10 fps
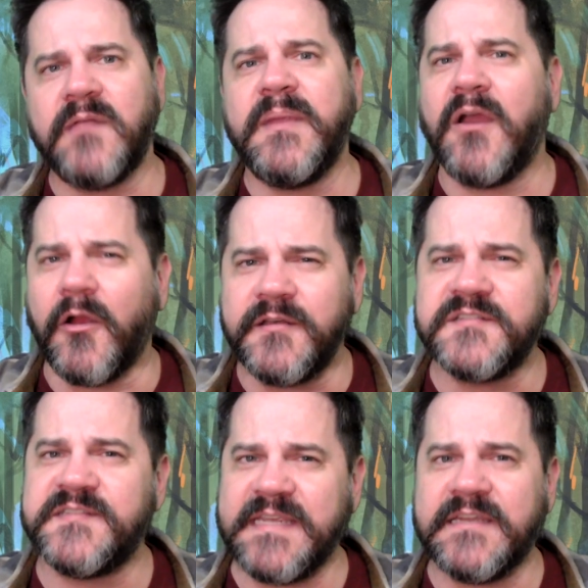can be hard to
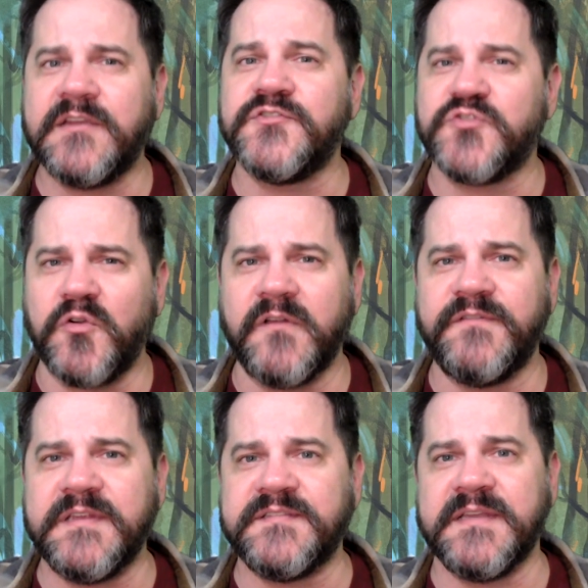cede control of
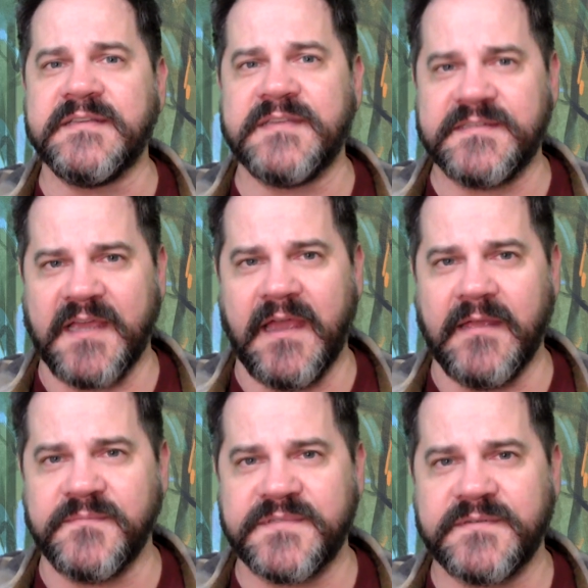these things at
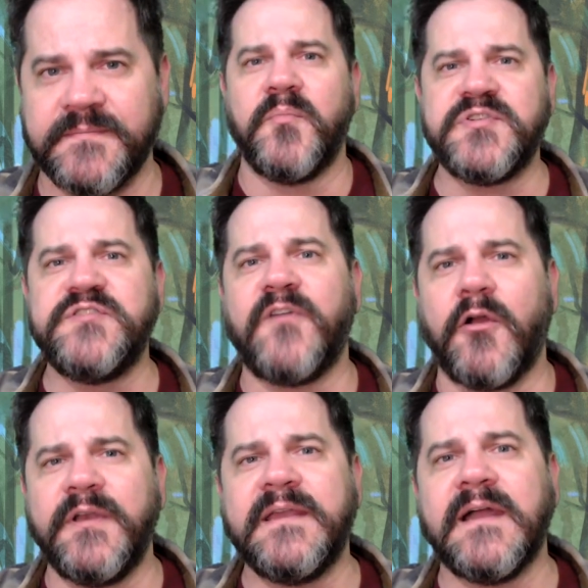times, but you've
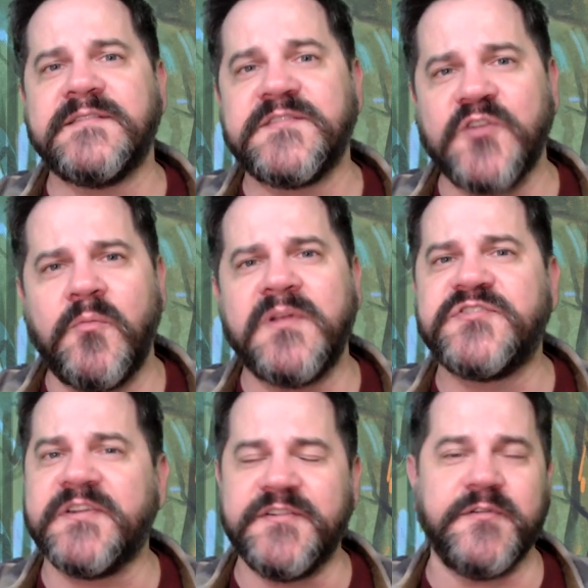already got so much
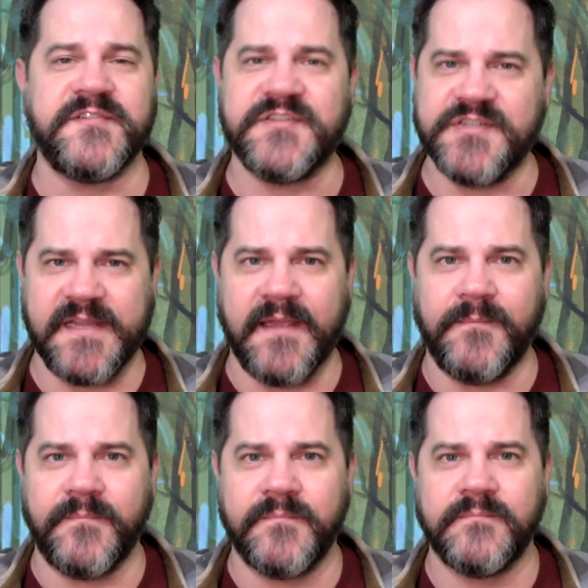to do as a GM.
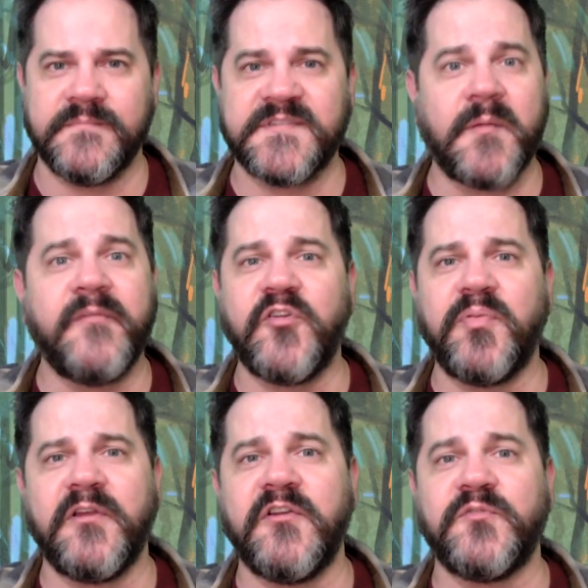Some of your
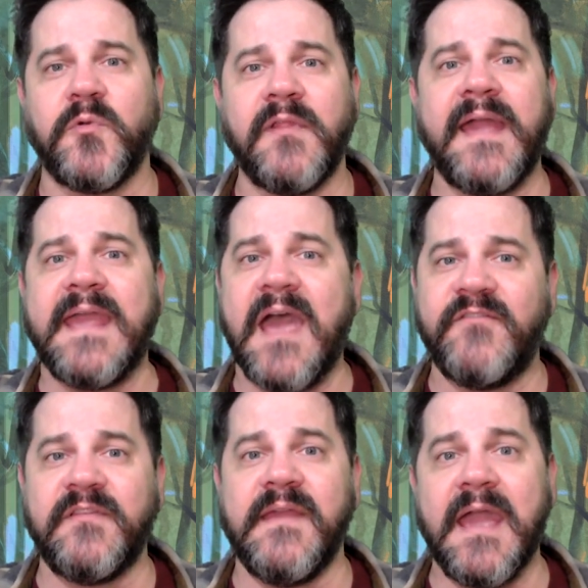players will like
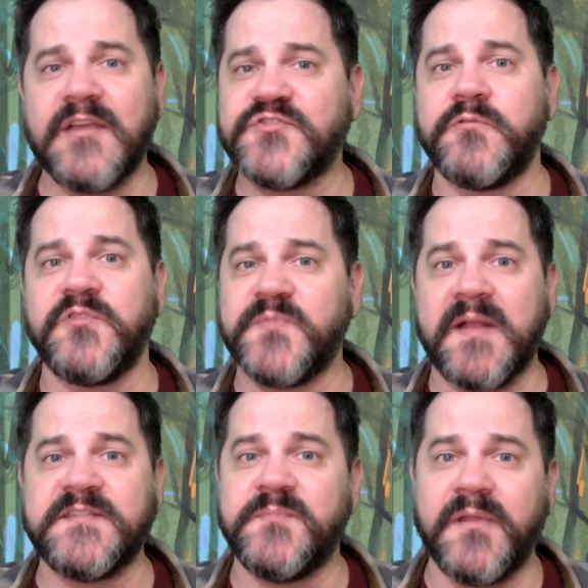having the extra
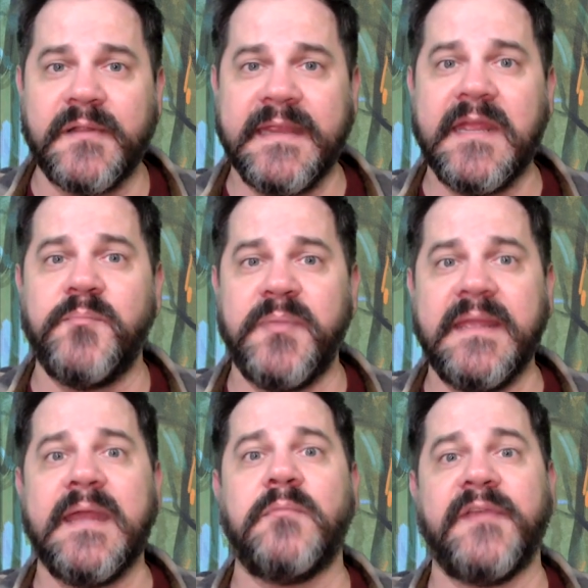responsibility and
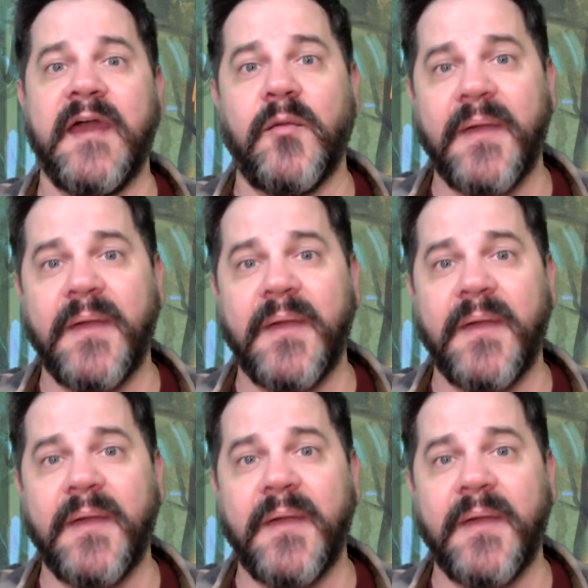being able to help